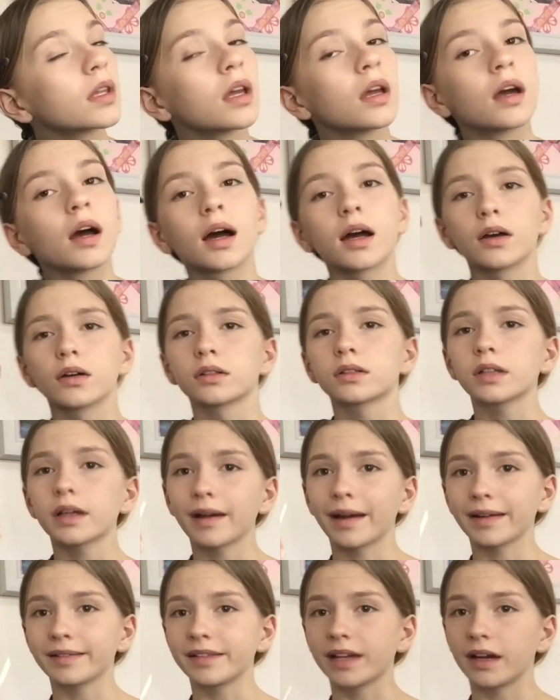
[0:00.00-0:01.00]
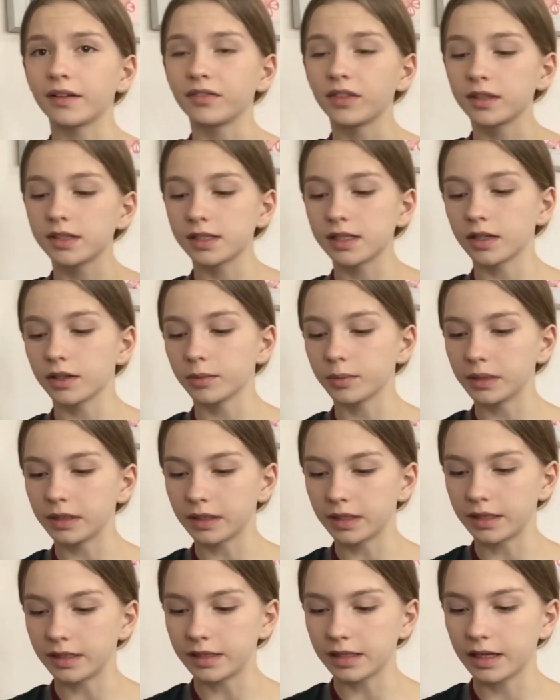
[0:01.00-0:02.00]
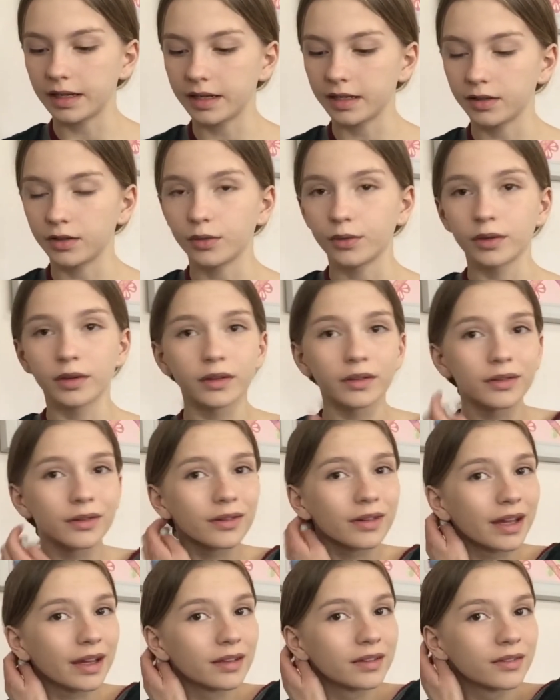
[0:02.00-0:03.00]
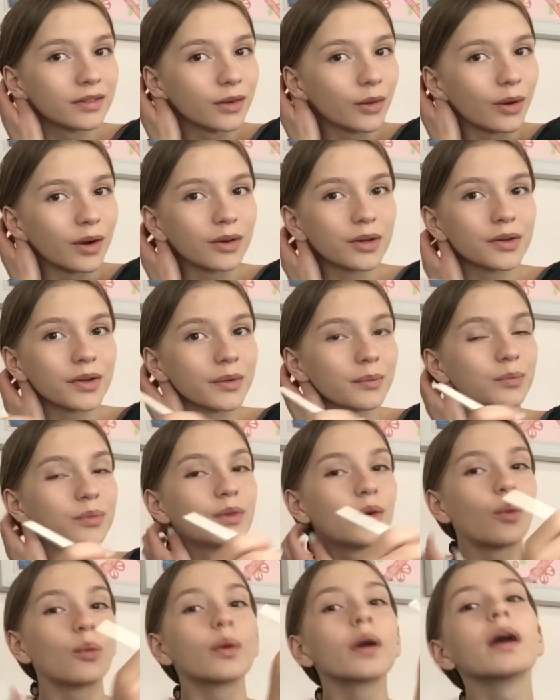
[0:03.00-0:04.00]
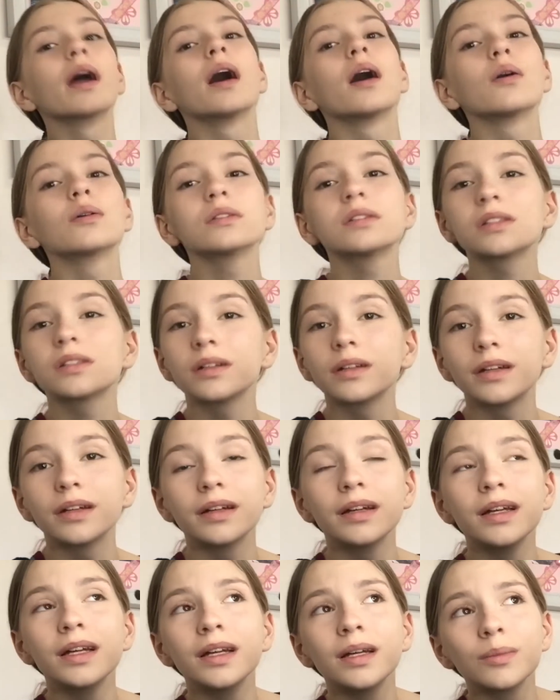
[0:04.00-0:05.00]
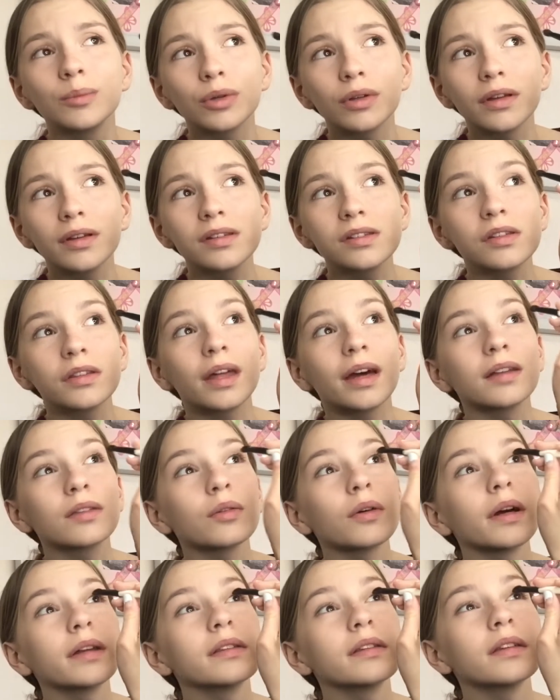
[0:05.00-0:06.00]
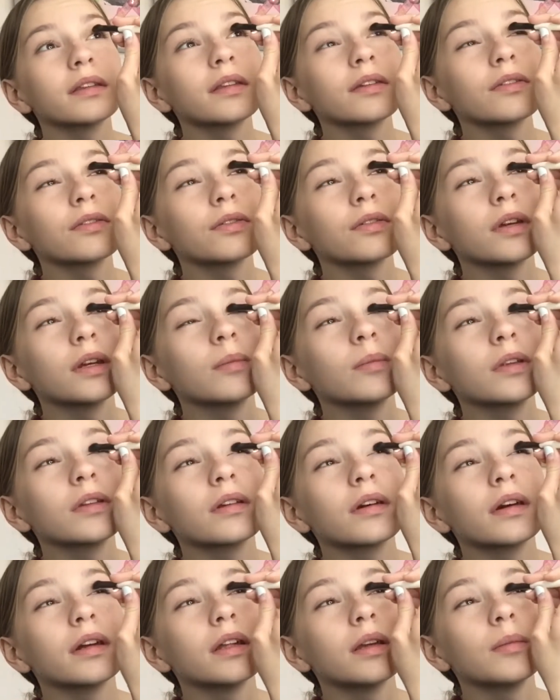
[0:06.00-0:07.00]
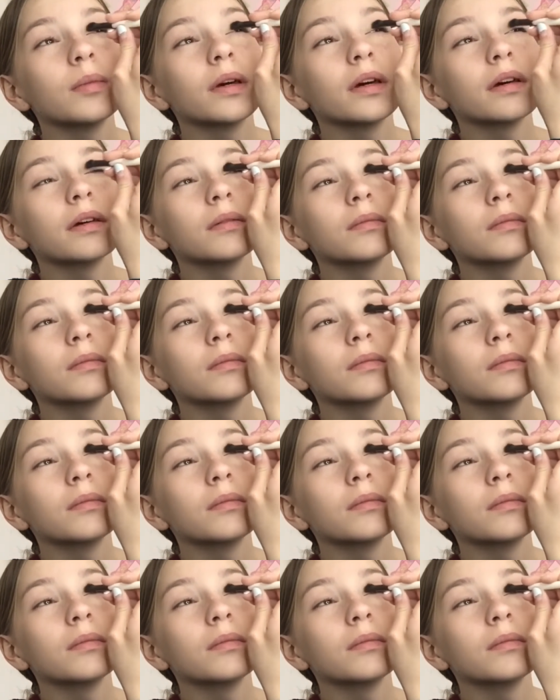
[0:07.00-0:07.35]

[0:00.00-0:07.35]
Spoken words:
I also had to have this here because I had nowhere else to put it, so that's why it's in the frame a tiny bit.